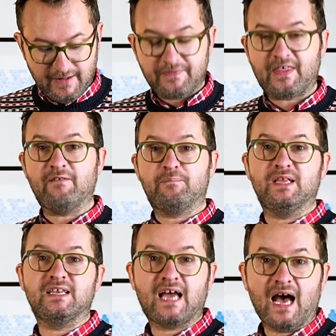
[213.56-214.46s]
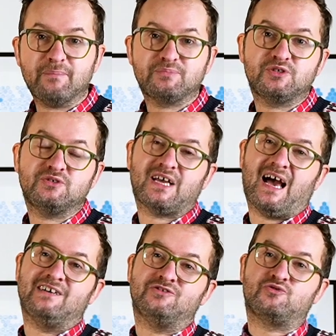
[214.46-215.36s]
They've been captured
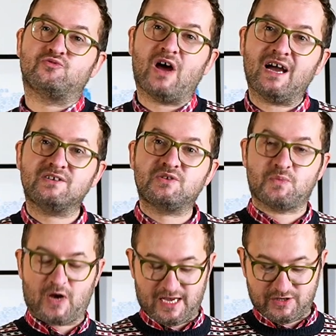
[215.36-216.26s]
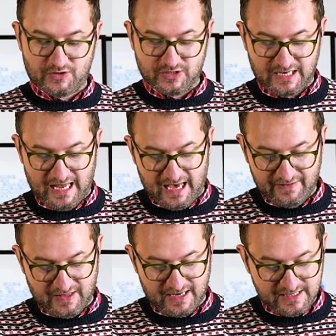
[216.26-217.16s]
and dragged away to a
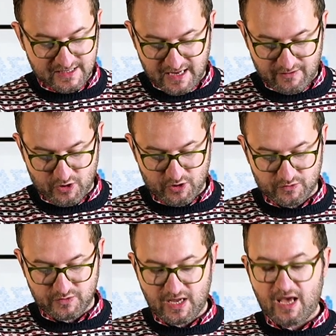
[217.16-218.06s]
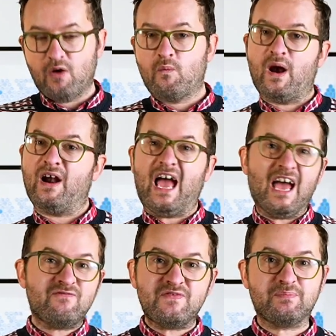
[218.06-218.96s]
land that isn't their own, where
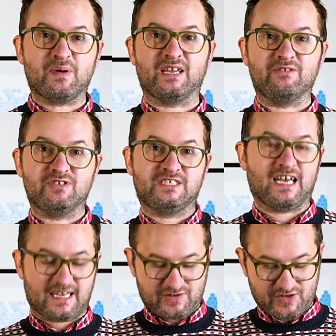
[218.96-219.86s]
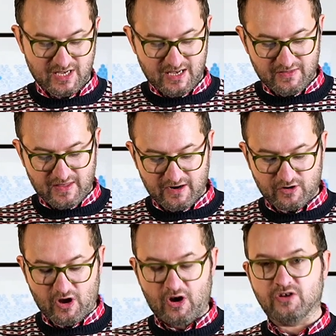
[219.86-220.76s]
everybody rejects their
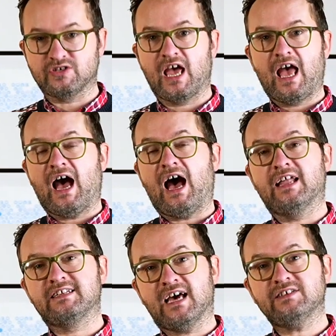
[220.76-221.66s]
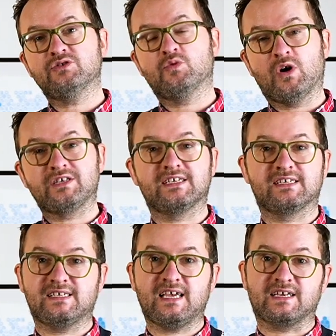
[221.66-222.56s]
God. And Daniel 1 to
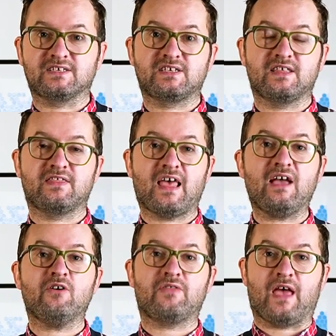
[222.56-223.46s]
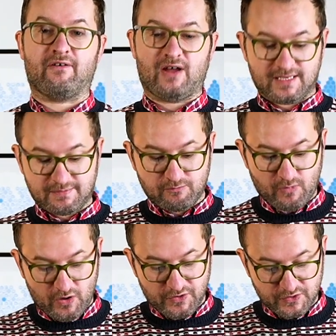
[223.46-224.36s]
6, they are there as
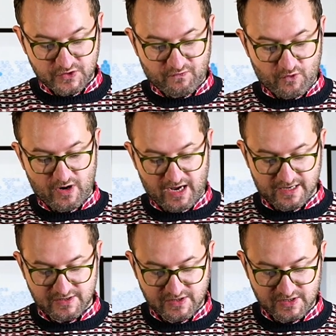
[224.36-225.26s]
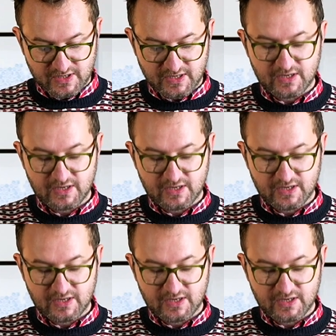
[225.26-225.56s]
models for us